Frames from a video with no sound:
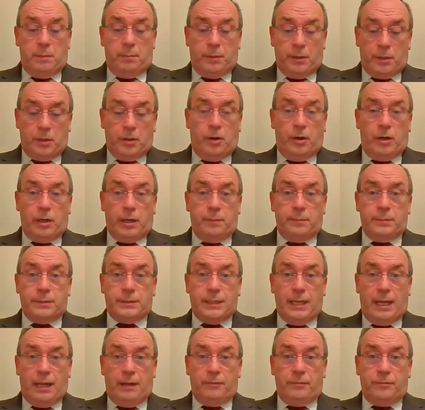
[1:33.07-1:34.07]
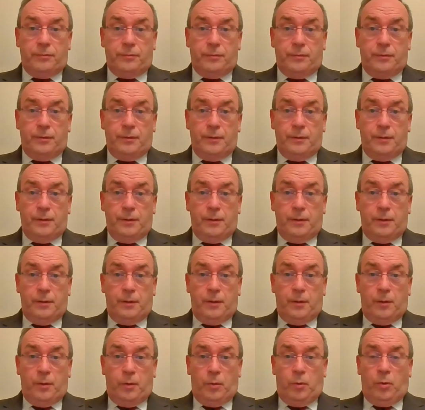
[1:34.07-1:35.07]
but God himself.
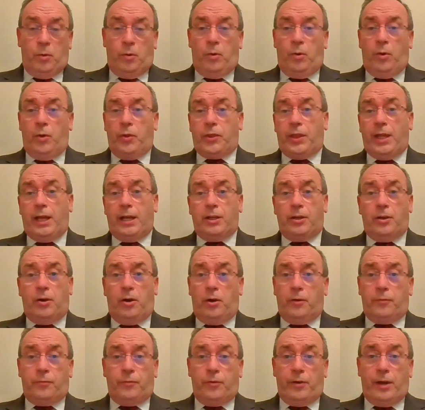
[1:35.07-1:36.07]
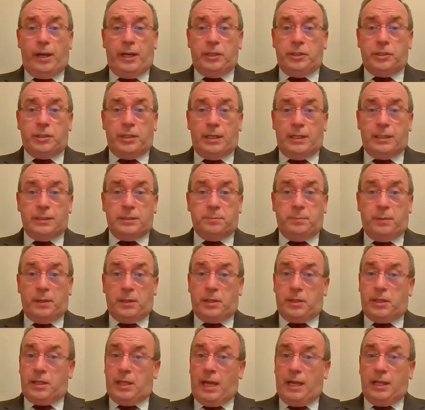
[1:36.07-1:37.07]
Oh, thank God for angels, but
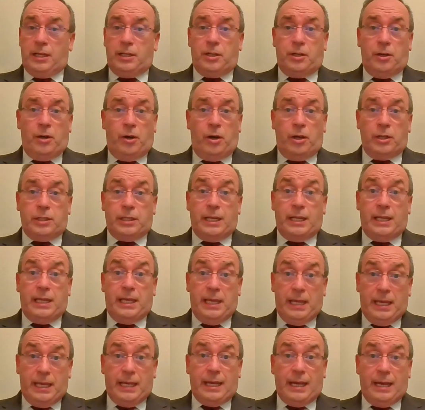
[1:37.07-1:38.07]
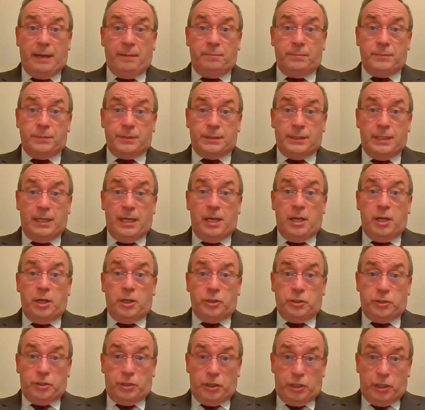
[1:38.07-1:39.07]
thank God that he comes
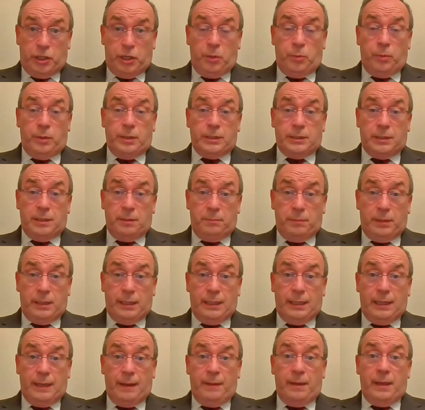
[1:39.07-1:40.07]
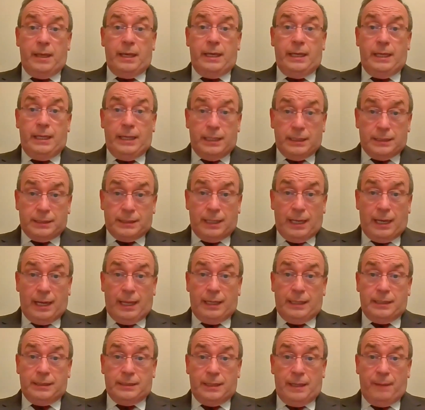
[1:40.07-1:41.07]
to you and to me. He is the
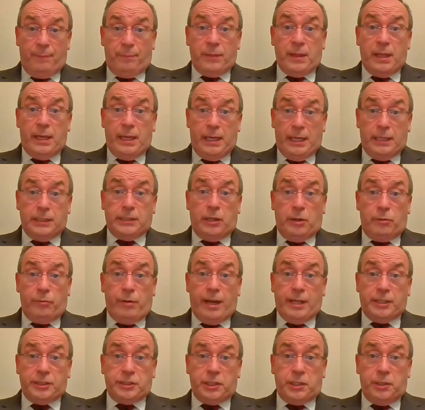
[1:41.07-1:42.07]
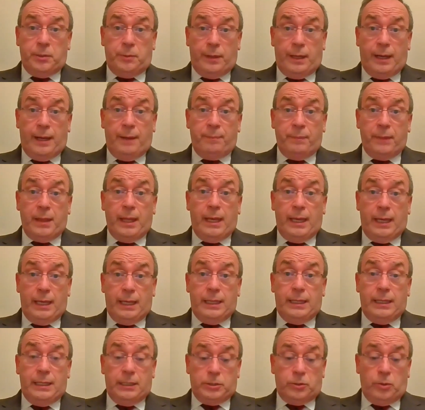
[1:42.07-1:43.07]
light. He is our rescuer.
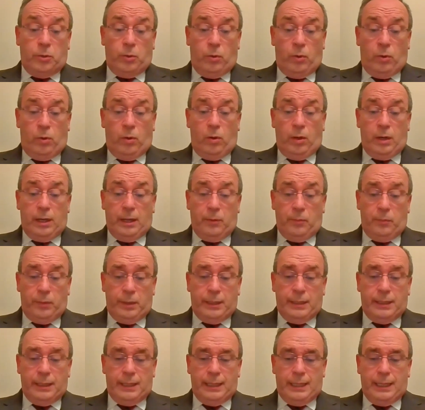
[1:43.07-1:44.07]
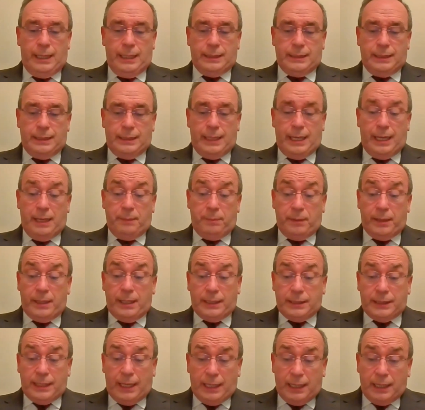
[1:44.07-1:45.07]
He is all that we need today. But
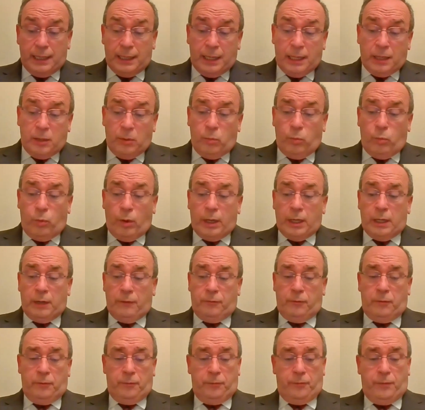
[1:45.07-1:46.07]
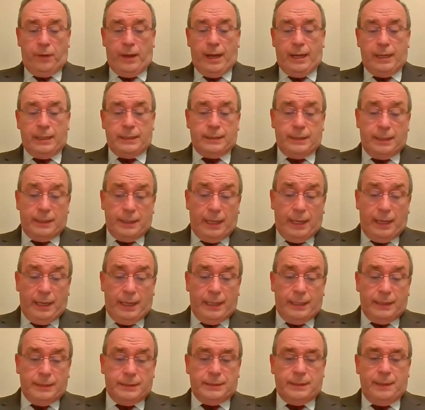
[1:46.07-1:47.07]
there's yet another wonderful fact, and that
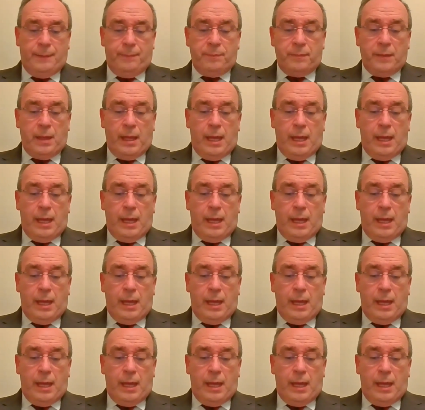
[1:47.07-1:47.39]
is